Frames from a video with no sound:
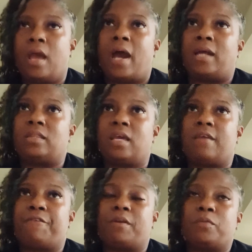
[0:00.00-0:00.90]
I think
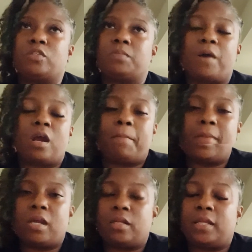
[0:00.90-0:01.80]
for the most part,
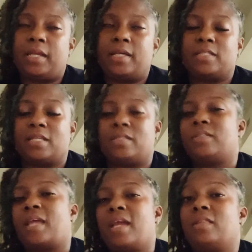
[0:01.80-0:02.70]
Maryland is a
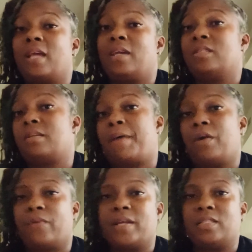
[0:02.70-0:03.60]
state that is
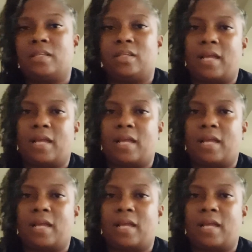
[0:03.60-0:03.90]
about racing.